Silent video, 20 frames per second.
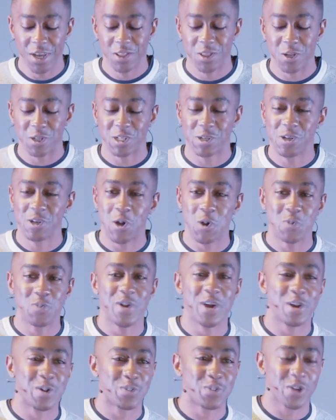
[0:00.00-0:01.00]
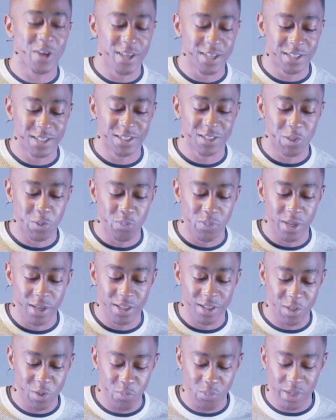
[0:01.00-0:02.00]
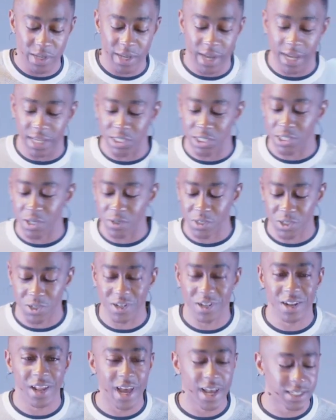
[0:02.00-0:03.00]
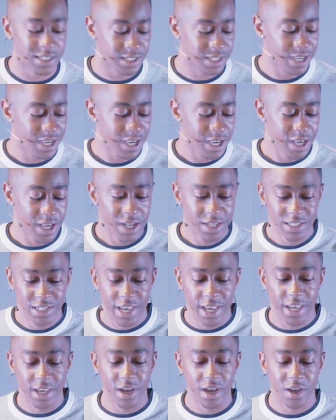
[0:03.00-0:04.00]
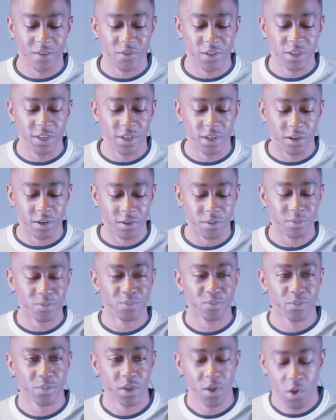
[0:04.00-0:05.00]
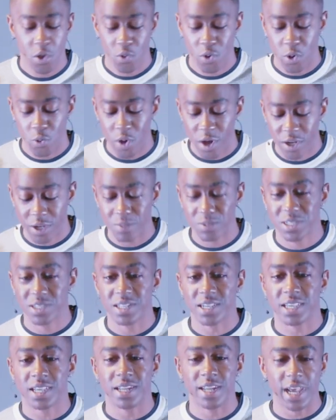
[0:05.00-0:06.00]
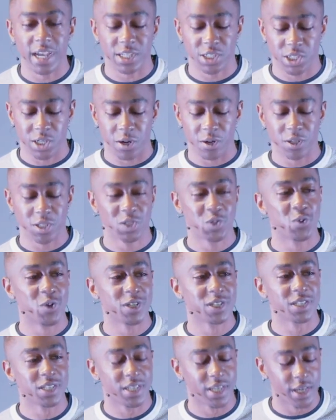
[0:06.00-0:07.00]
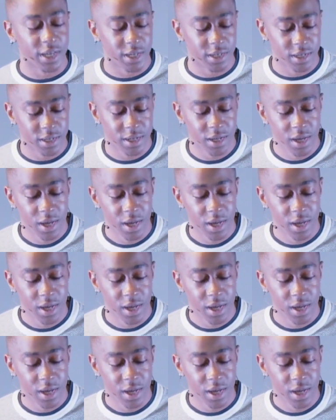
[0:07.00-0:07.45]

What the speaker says: There's no better place to be than to be at church on the last day of the year. Well, welcome to the Connect Church once again.